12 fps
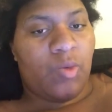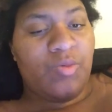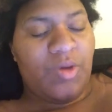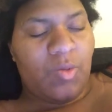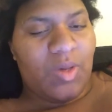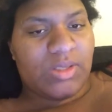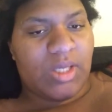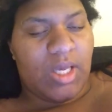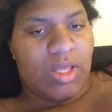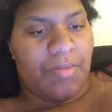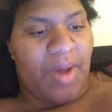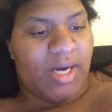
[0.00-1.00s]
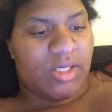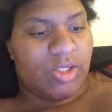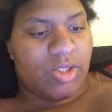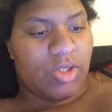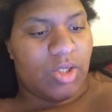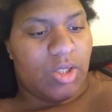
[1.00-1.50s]
Ruby wasn't in the
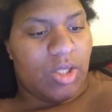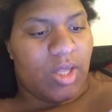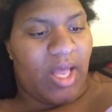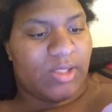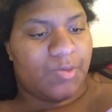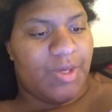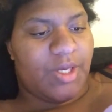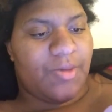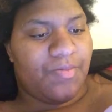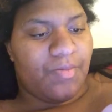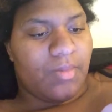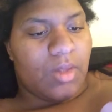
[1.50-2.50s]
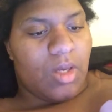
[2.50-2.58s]
match last week.